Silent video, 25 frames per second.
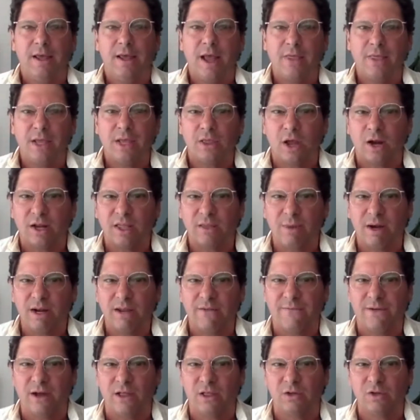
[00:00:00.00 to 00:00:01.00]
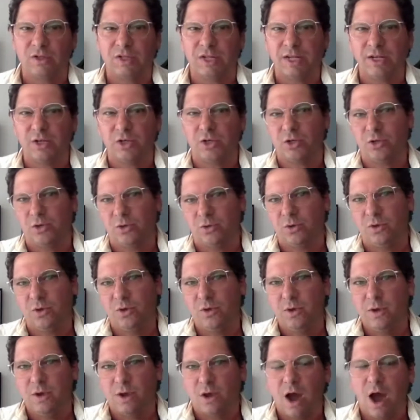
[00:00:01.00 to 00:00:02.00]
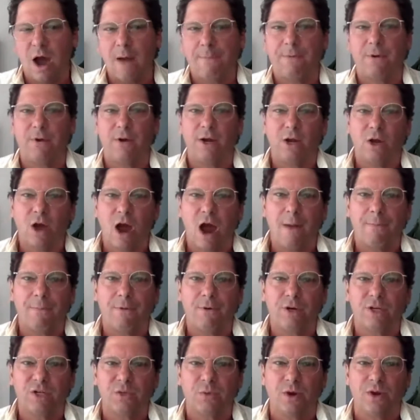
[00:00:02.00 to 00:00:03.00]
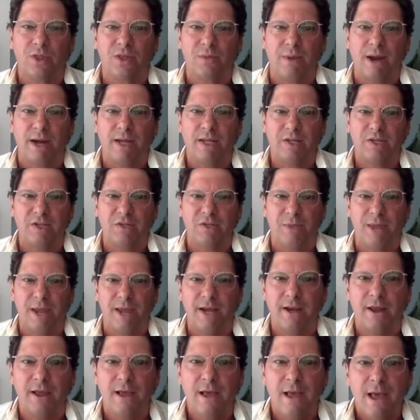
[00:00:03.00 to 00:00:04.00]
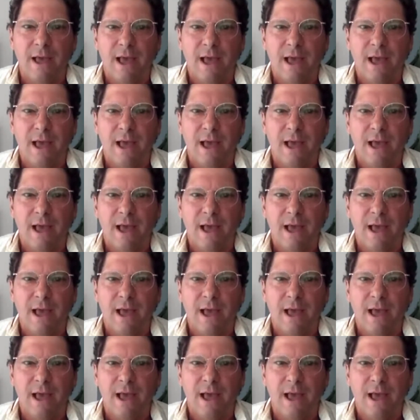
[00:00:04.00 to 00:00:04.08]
and a lot of the money follows into copper, and copper is where the money is made.